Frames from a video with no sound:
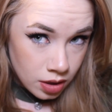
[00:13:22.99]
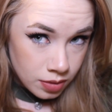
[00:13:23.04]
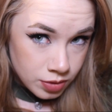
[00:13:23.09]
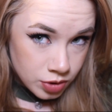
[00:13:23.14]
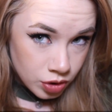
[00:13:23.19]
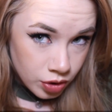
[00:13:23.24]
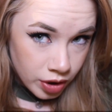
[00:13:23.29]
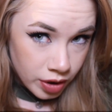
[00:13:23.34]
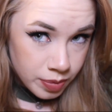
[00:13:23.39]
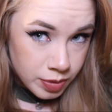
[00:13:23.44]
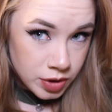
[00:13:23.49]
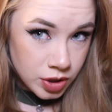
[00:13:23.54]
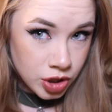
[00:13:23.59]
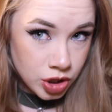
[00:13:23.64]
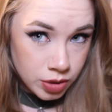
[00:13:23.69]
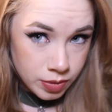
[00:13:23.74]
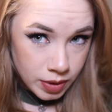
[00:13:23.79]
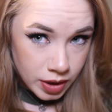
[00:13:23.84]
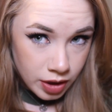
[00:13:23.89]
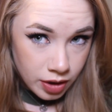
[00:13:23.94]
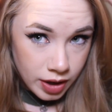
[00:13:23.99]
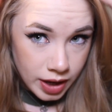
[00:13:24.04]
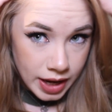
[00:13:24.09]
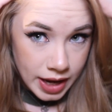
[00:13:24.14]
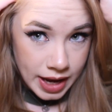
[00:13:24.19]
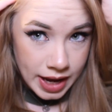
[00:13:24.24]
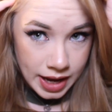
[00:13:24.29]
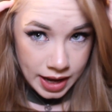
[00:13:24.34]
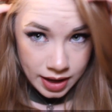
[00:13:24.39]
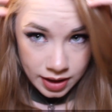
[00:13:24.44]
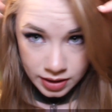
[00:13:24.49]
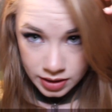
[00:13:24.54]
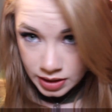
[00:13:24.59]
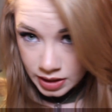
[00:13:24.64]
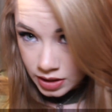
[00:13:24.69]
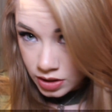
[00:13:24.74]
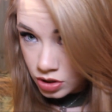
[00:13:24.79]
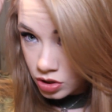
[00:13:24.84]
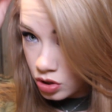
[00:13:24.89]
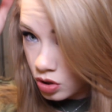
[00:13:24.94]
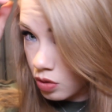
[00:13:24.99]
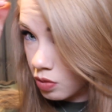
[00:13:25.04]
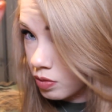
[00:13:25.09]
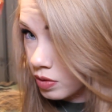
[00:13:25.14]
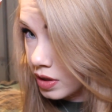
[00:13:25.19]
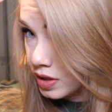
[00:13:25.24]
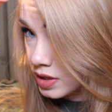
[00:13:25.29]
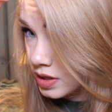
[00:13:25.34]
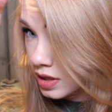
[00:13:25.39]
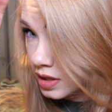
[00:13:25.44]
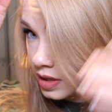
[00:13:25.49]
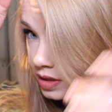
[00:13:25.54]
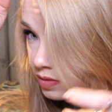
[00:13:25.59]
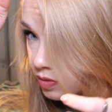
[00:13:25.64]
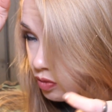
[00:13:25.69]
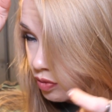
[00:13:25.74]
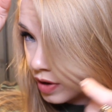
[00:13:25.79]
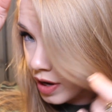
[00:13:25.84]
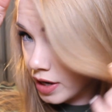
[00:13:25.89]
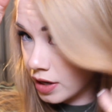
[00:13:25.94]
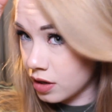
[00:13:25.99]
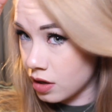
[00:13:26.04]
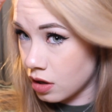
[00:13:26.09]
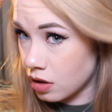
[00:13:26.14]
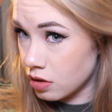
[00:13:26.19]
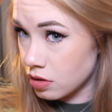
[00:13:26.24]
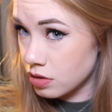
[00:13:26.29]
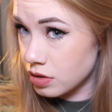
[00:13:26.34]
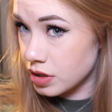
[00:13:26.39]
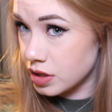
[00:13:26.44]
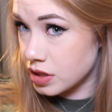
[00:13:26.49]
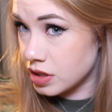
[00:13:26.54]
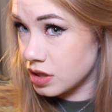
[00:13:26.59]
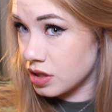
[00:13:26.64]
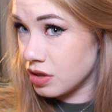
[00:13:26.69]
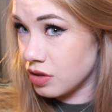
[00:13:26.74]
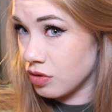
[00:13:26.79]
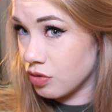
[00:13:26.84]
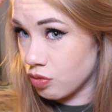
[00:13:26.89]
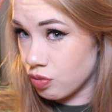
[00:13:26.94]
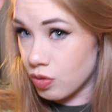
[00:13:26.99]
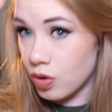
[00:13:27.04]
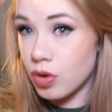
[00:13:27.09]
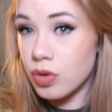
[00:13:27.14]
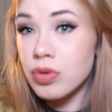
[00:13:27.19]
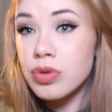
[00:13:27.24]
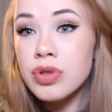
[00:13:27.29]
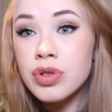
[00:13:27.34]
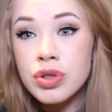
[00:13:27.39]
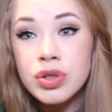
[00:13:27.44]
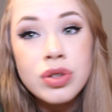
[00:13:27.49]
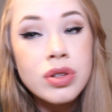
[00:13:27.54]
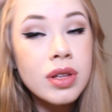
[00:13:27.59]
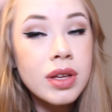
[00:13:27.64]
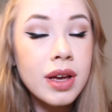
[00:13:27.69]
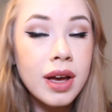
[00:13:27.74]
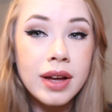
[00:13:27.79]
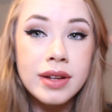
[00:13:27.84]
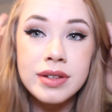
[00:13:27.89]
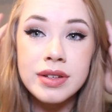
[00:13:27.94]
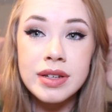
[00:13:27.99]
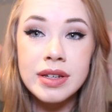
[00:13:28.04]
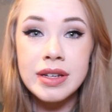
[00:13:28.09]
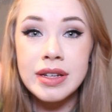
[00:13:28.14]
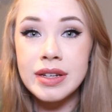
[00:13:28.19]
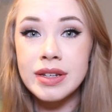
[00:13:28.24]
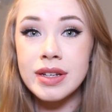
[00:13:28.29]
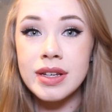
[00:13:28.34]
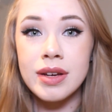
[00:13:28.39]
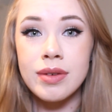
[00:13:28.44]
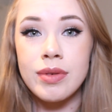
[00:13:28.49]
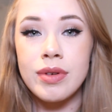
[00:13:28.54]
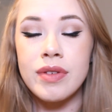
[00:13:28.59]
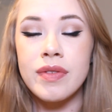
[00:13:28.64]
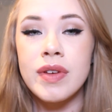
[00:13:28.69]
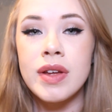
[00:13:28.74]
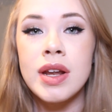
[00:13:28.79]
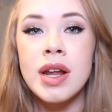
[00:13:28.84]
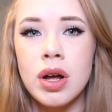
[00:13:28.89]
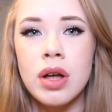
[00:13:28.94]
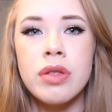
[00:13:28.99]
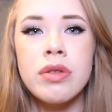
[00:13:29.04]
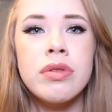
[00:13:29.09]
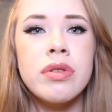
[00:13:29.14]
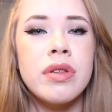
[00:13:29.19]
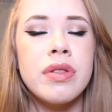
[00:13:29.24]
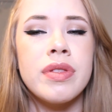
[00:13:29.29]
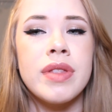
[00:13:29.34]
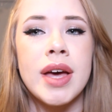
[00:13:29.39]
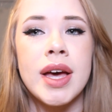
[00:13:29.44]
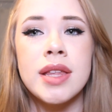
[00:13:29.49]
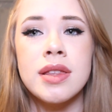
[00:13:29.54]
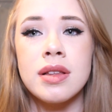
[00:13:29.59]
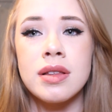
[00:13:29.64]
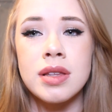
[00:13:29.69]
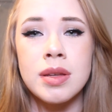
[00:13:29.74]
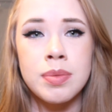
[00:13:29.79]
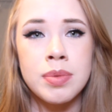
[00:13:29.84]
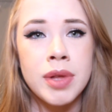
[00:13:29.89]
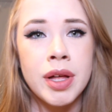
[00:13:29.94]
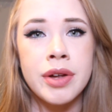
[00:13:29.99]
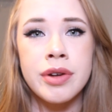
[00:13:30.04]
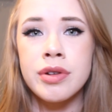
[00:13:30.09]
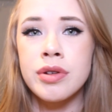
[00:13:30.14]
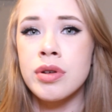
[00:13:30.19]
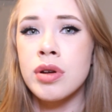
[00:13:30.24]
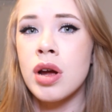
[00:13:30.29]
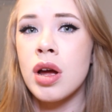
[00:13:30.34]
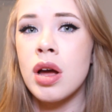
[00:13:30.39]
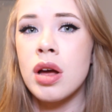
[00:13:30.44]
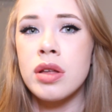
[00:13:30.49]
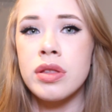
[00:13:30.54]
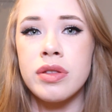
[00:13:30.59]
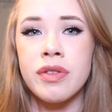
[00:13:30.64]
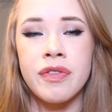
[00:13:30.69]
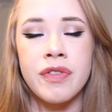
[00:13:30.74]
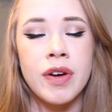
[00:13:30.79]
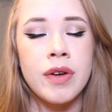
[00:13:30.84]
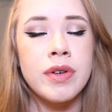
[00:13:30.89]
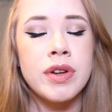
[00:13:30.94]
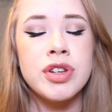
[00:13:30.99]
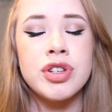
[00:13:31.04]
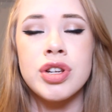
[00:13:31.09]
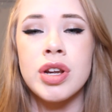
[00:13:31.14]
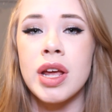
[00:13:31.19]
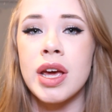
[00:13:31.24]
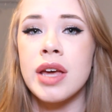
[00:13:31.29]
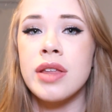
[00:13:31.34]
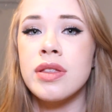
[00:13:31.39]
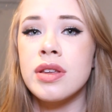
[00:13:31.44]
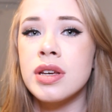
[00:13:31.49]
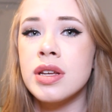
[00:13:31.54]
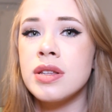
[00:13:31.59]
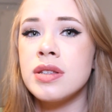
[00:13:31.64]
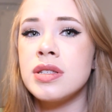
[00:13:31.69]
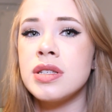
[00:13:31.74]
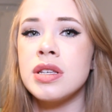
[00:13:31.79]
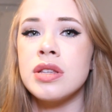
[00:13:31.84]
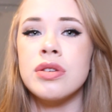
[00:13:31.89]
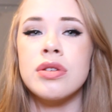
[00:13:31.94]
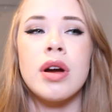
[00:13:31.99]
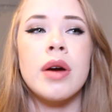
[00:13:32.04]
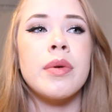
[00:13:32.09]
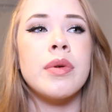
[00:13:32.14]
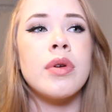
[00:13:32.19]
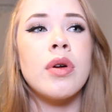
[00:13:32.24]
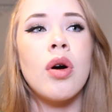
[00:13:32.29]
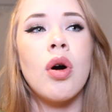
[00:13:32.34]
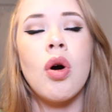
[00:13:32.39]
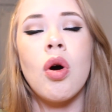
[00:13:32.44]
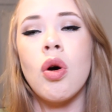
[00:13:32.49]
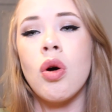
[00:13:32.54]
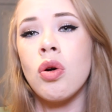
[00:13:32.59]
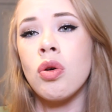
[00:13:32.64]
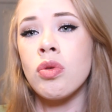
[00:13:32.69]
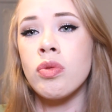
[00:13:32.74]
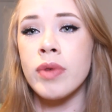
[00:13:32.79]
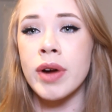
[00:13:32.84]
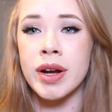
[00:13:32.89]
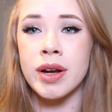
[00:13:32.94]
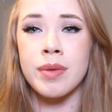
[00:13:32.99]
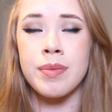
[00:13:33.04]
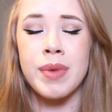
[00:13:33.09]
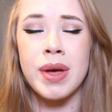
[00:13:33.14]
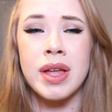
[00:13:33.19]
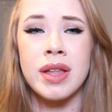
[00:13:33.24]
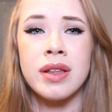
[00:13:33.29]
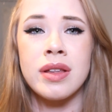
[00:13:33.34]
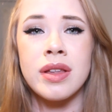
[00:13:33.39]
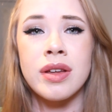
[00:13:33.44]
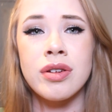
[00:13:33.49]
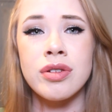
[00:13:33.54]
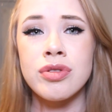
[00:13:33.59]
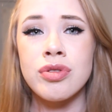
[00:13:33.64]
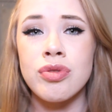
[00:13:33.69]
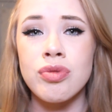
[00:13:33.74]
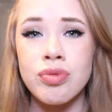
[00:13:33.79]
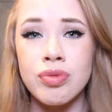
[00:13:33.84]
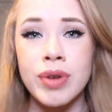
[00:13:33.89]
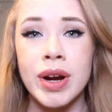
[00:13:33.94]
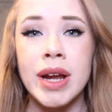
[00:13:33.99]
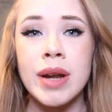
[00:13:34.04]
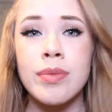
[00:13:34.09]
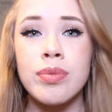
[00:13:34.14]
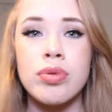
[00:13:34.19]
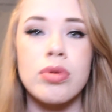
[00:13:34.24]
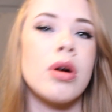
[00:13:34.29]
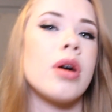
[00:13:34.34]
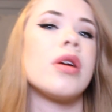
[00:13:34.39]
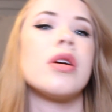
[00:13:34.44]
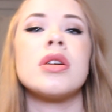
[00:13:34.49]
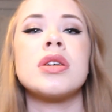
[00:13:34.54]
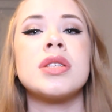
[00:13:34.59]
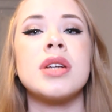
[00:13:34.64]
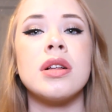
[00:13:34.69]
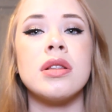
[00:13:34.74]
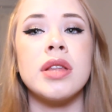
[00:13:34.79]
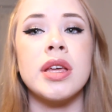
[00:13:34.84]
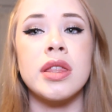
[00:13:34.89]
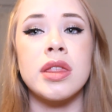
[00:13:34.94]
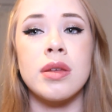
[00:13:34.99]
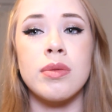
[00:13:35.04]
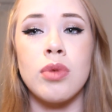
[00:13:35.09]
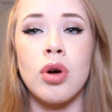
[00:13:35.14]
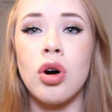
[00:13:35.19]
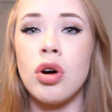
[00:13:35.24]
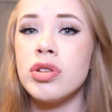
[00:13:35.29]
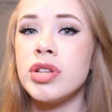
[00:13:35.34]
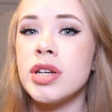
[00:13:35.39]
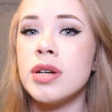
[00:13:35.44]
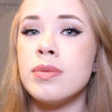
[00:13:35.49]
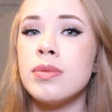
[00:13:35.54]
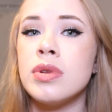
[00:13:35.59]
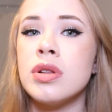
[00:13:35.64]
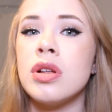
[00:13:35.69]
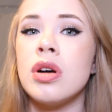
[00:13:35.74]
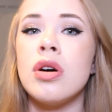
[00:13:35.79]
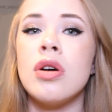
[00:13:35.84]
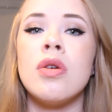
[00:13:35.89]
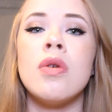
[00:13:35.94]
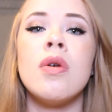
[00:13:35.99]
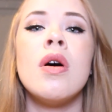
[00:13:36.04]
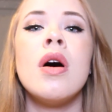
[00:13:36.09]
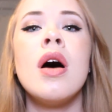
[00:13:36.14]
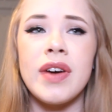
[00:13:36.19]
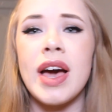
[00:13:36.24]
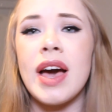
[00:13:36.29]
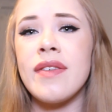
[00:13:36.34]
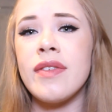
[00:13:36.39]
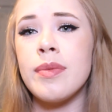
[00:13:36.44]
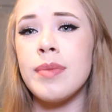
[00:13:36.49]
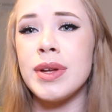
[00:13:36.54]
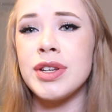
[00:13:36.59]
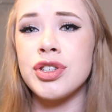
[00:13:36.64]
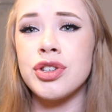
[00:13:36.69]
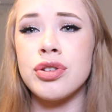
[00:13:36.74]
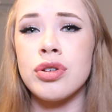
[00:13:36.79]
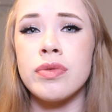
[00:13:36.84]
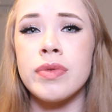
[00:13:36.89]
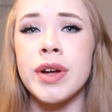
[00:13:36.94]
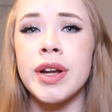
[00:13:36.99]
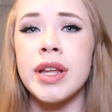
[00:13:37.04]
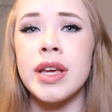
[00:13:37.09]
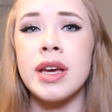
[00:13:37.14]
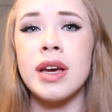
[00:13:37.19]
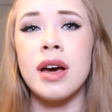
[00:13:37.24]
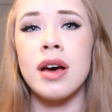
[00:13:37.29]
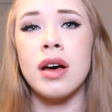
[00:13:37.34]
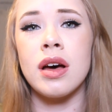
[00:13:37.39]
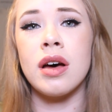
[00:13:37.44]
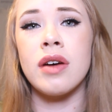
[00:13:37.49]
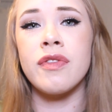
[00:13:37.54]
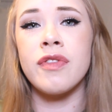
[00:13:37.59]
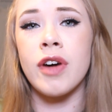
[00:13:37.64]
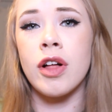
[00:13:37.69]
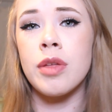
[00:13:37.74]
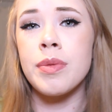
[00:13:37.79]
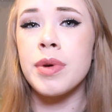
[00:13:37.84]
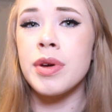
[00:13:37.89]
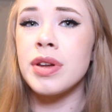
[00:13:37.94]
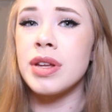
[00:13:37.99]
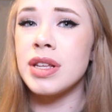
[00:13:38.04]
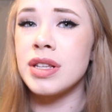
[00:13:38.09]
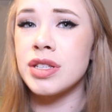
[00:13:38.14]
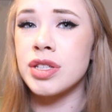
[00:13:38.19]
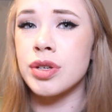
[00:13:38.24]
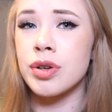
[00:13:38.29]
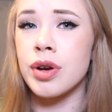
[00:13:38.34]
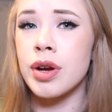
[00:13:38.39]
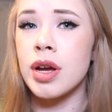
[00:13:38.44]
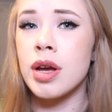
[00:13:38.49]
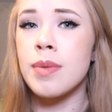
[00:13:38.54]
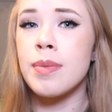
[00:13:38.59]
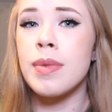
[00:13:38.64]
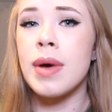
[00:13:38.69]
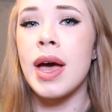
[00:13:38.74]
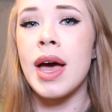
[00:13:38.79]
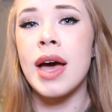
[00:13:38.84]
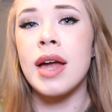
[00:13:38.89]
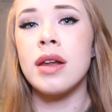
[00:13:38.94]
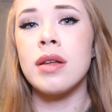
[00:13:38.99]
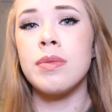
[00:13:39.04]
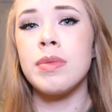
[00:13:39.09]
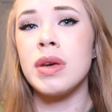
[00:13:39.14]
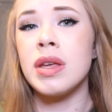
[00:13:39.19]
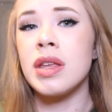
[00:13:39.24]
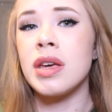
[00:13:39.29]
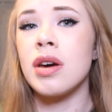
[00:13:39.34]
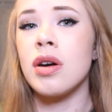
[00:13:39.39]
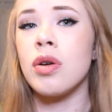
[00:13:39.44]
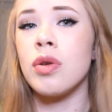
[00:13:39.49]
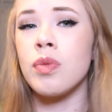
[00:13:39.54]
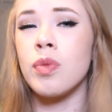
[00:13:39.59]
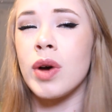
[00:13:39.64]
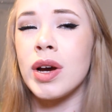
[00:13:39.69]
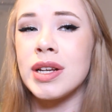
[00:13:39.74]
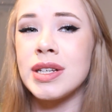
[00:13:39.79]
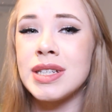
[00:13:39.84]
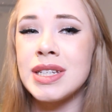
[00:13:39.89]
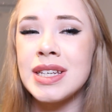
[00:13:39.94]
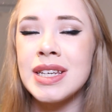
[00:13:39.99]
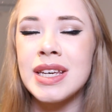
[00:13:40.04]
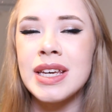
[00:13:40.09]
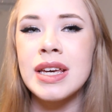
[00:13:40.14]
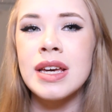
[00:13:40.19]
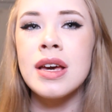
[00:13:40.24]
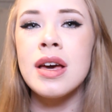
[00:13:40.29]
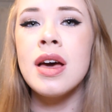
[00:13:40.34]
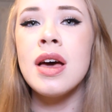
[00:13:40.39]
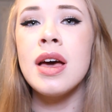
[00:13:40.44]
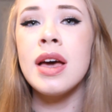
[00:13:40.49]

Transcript: Sorry, I've been touching my hair. I need to tone this. This red color is gross. I need to get rid of it. Other than that, the lip liner, the foundation, and the concealer, I would all recommend. They're great products. I'll link them all down below. If I haven't mentioned already, follow me on Instagram at AmeliaOnYT.